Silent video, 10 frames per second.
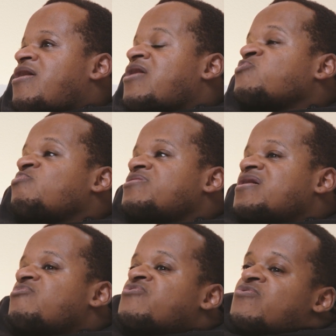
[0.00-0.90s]
And we've been
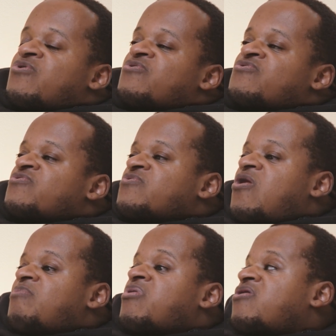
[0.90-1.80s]
able to go to
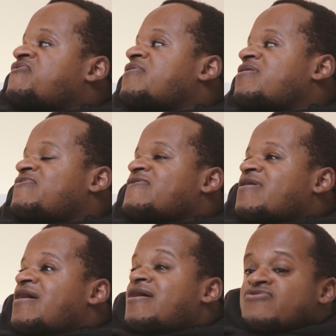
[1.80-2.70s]
our pastor and
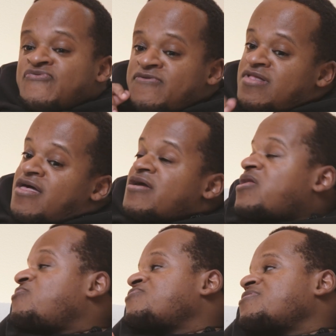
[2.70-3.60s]
say, and just lay
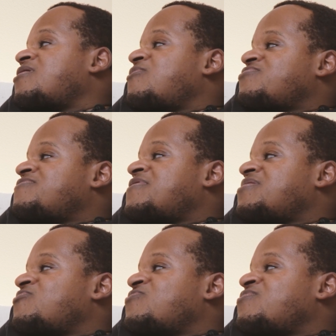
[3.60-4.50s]
everything out on the
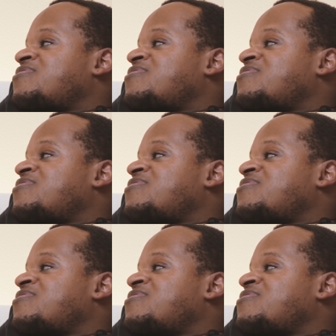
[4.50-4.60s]
table.